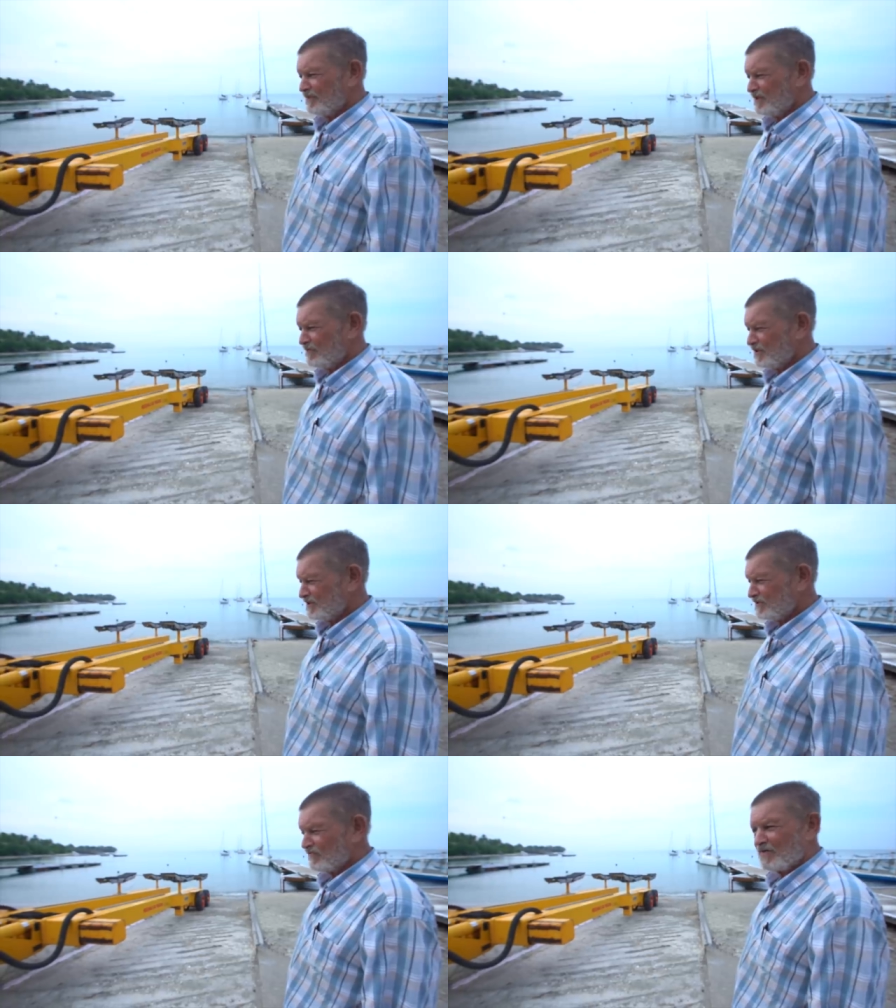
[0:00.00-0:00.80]
been in the
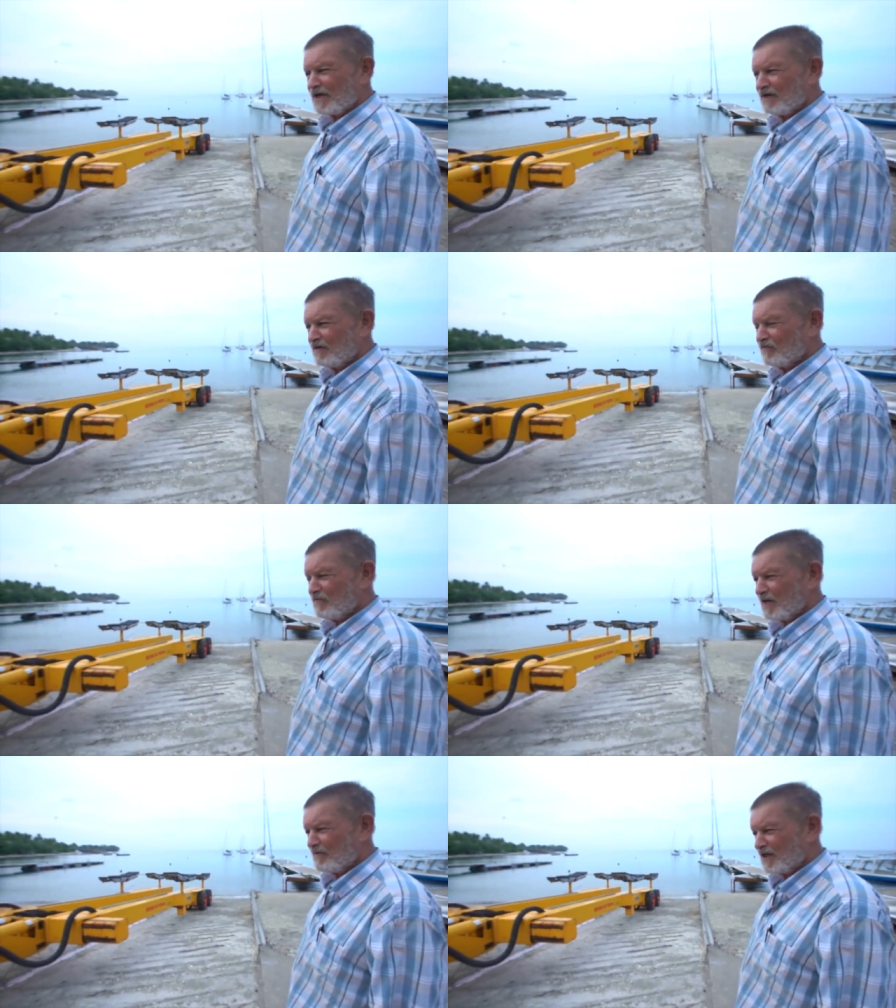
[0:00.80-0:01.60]
business of making them for
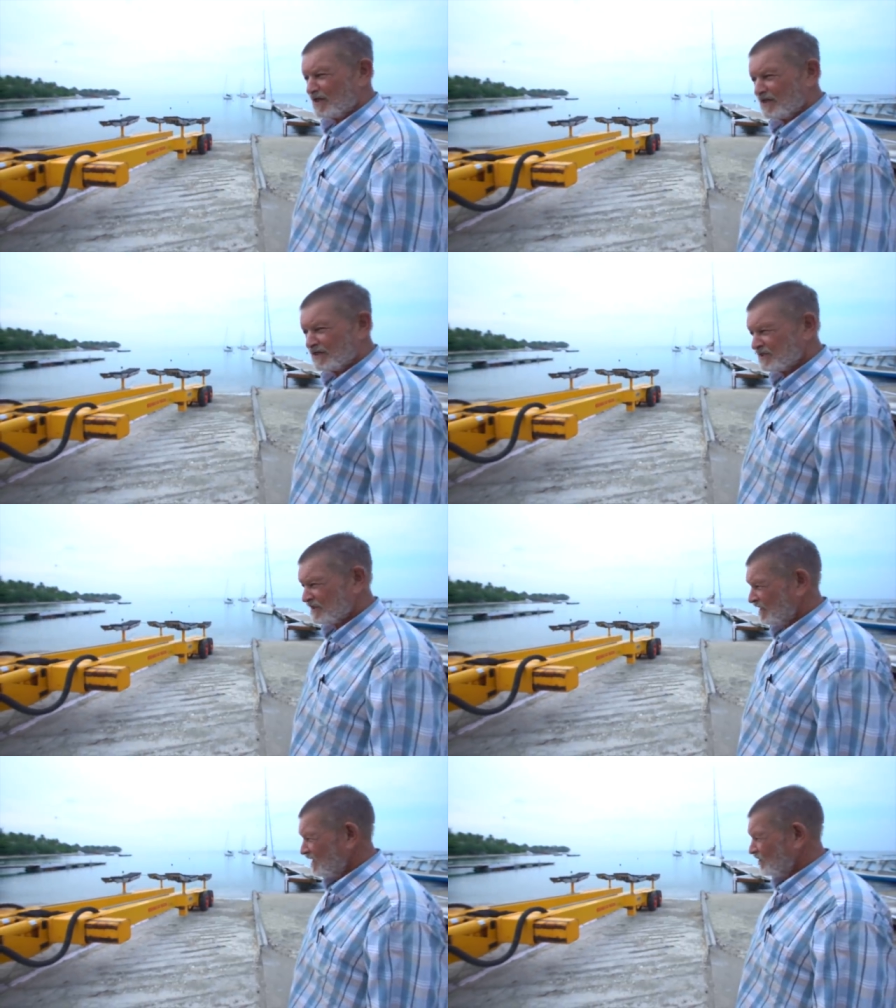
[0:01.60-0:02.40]
many, many years.
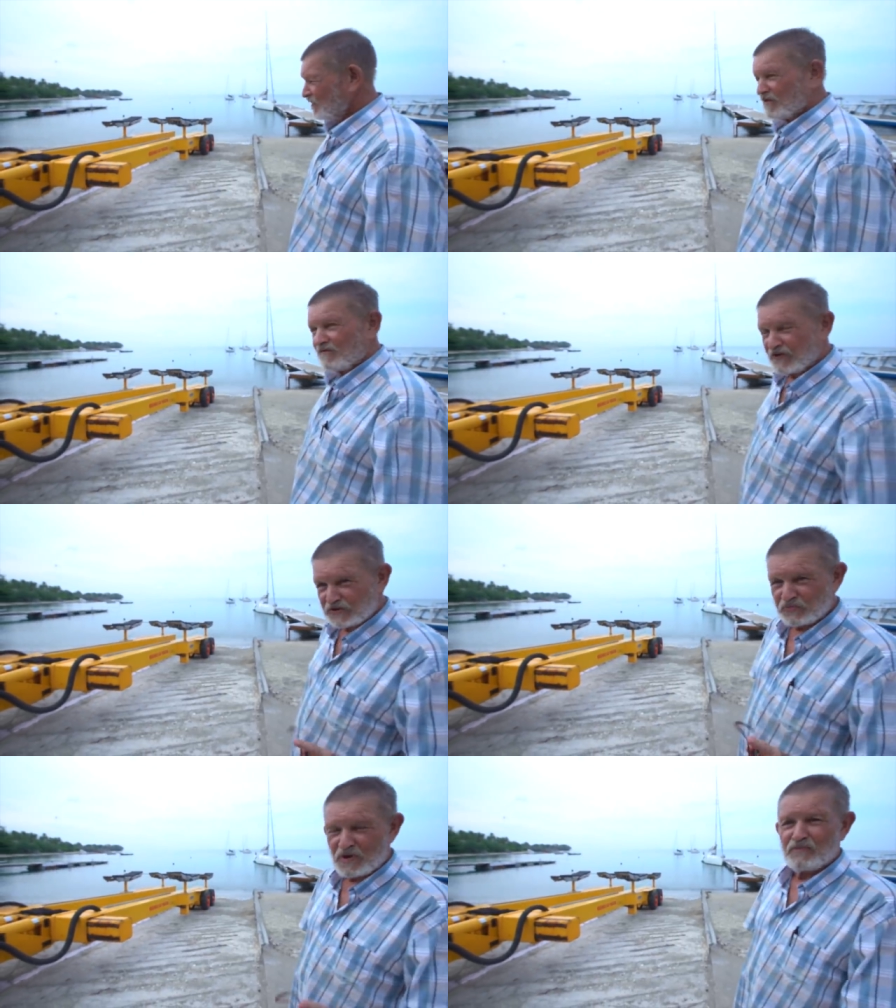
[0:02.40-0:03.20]
We're the
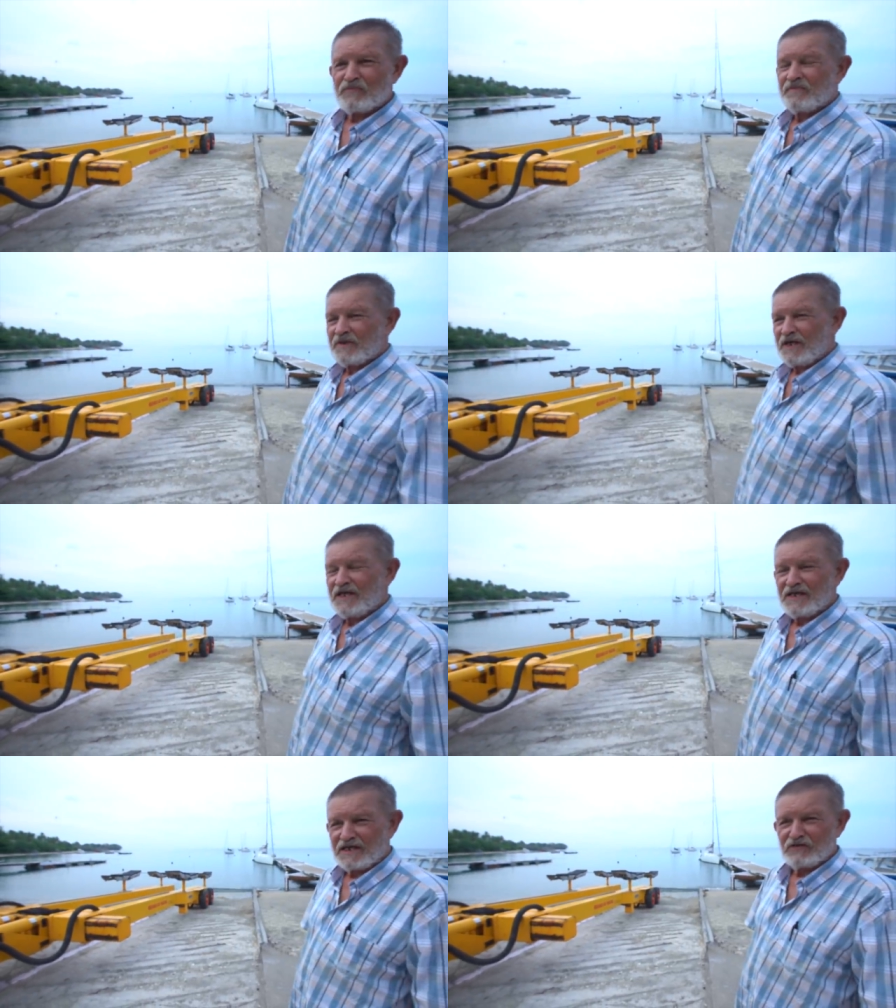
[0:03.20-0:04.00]
first one
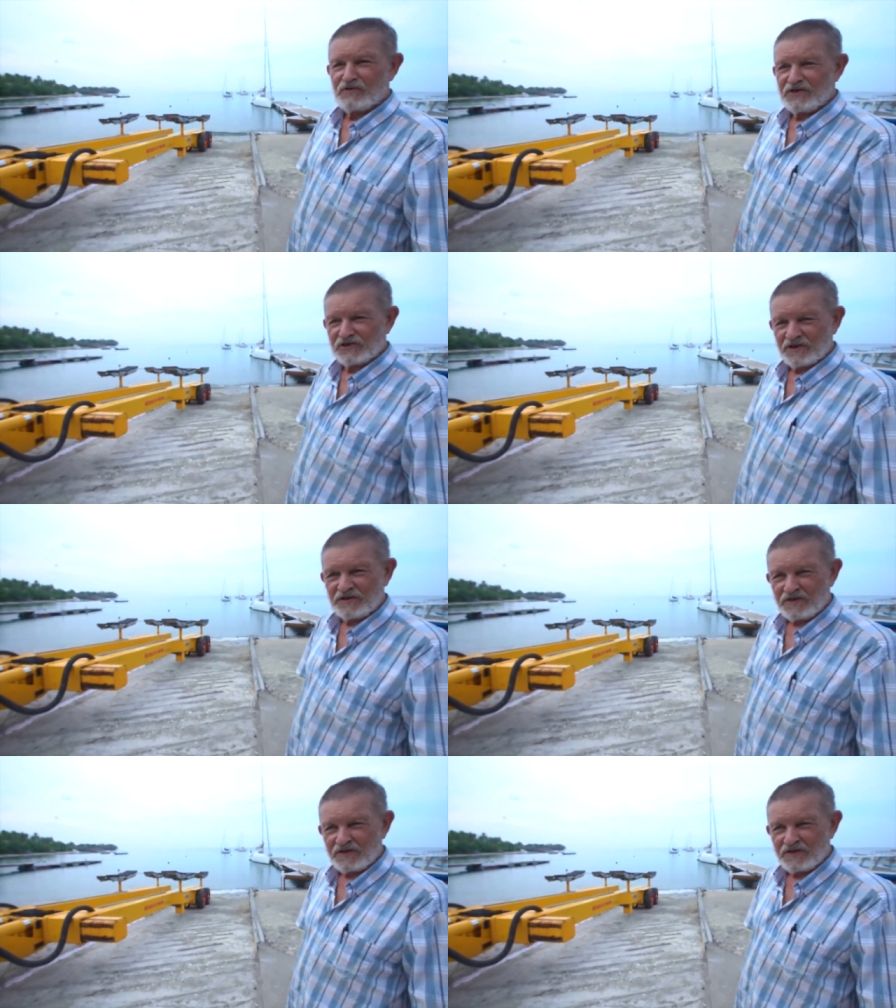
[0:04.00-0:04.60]
in Indonesia.